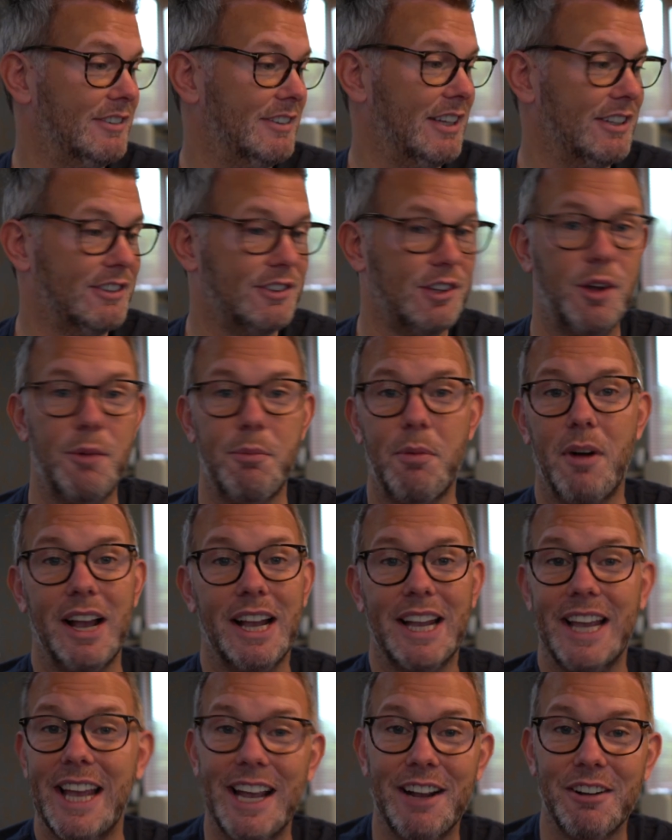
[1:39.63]
There's no
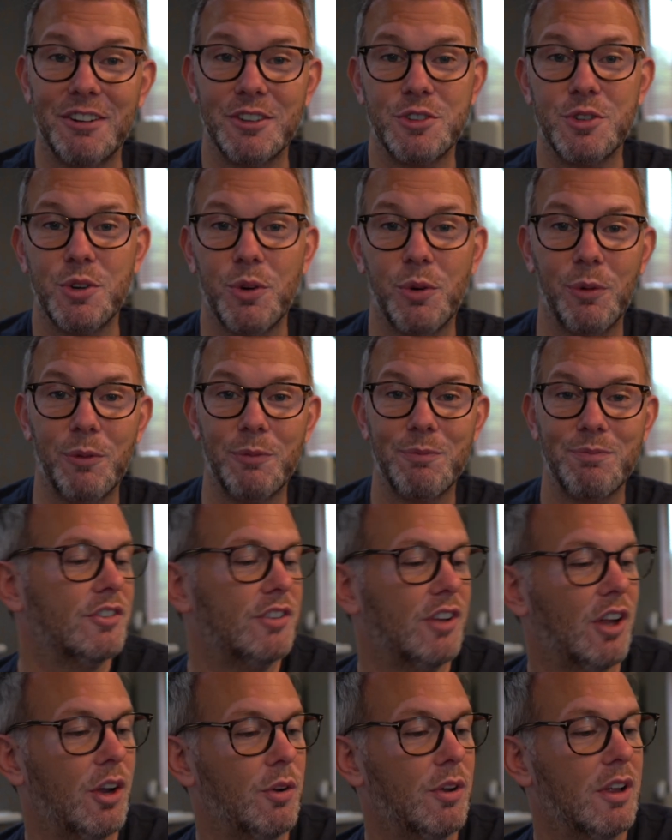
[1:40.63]
bike here at all.
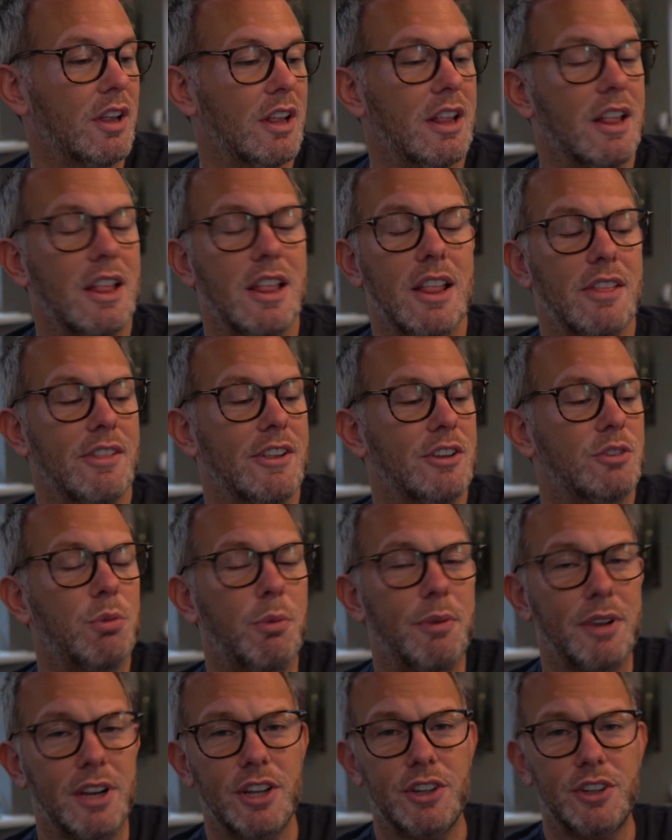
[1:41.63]
So this is
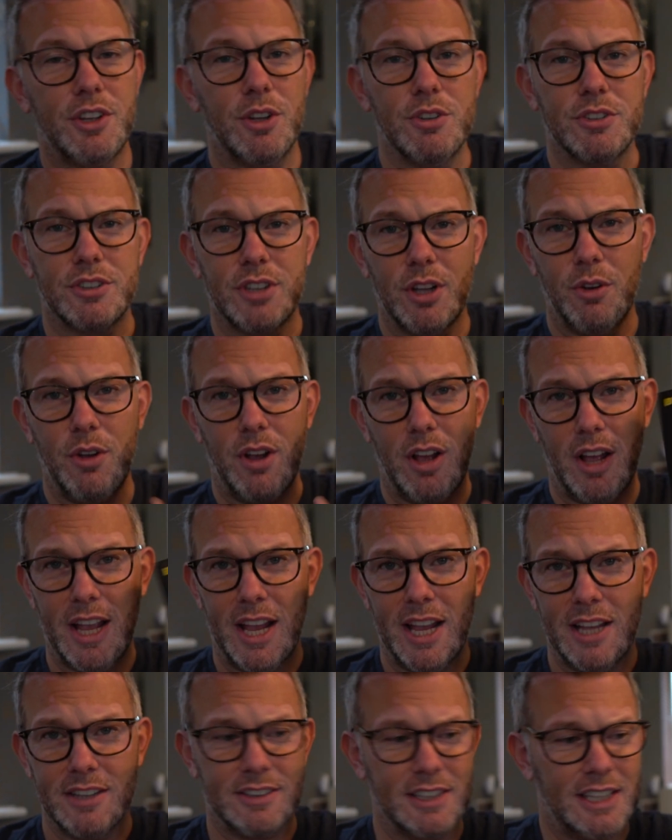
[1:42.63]
what we're going to do. So
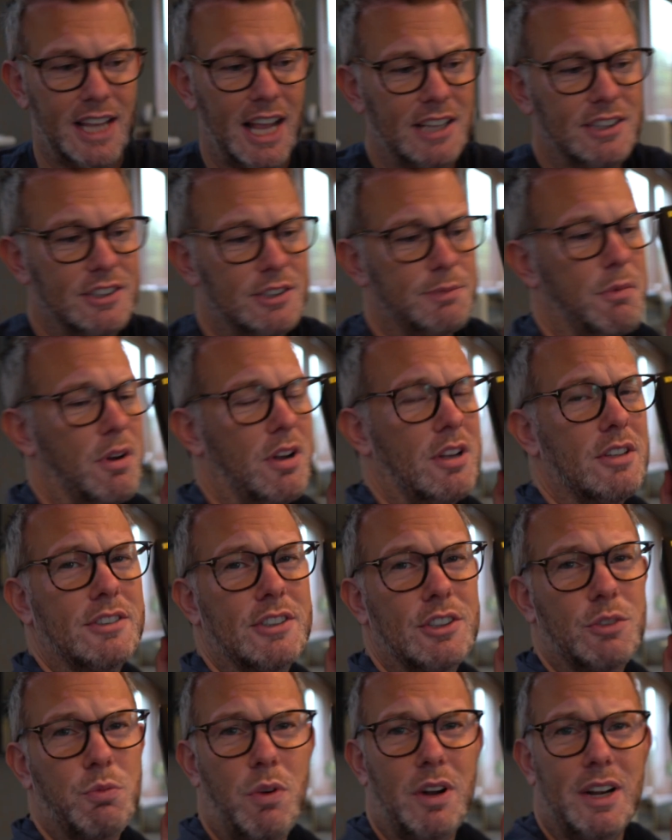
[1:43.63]
here's the Cansmarts.
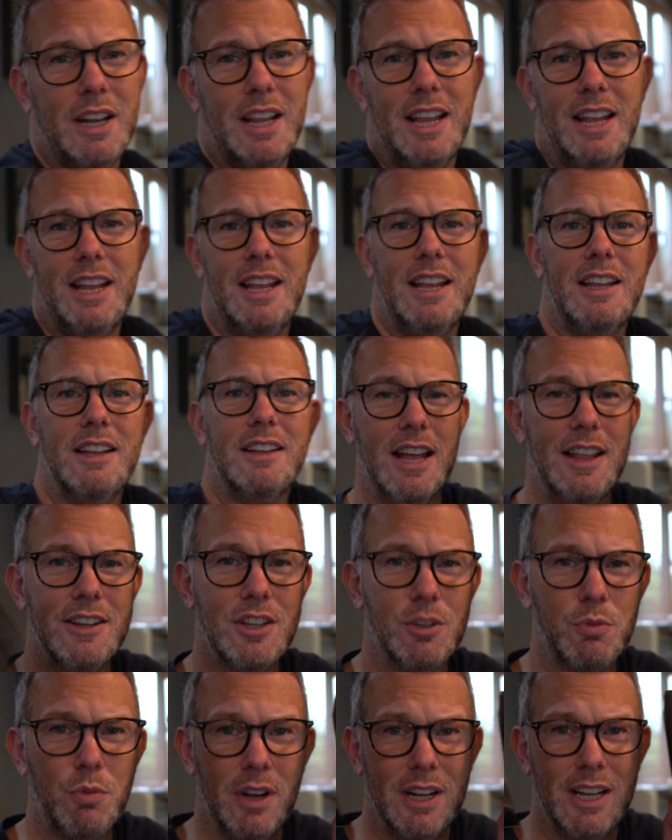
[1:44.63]
There's one here and
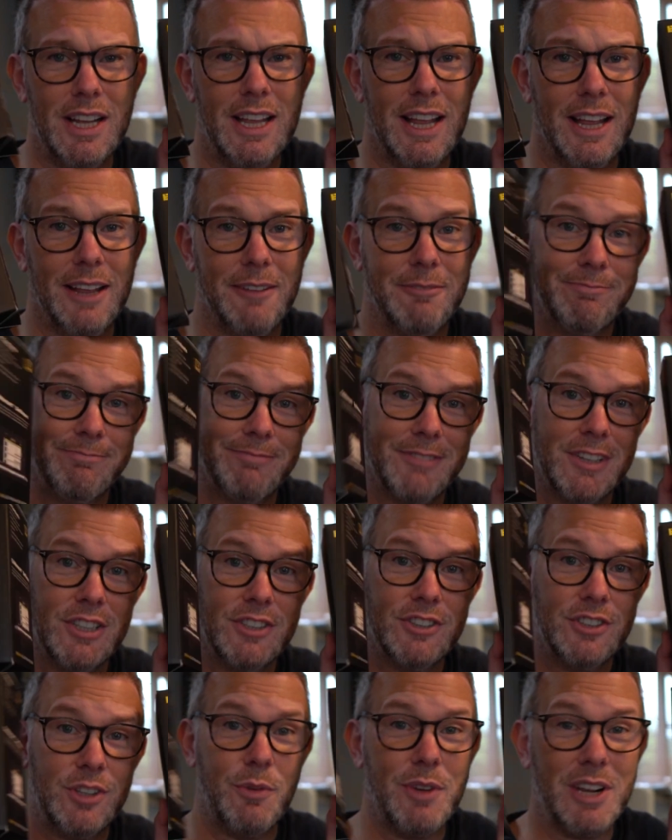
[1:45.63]
there's one here.
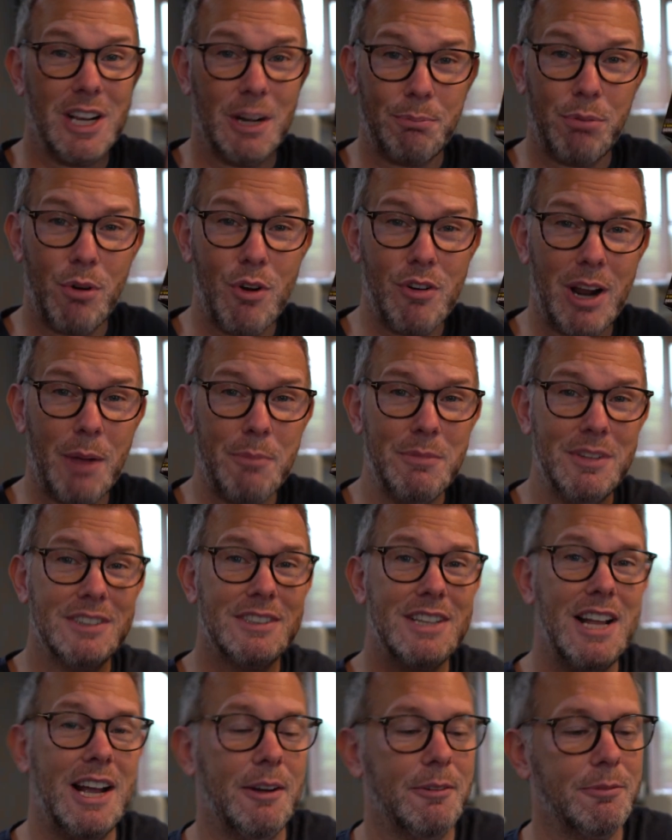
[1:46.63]
So we're going to program
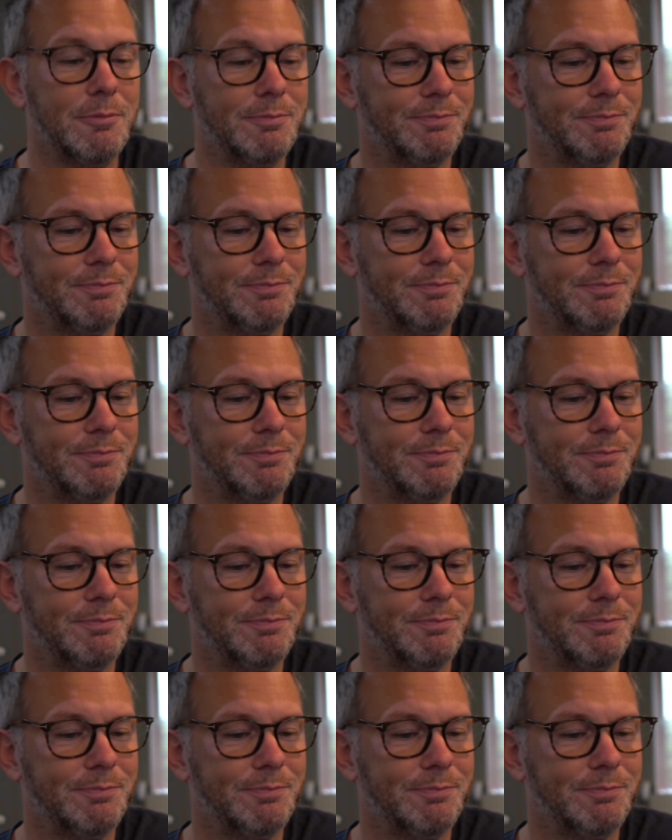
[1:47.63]
these now.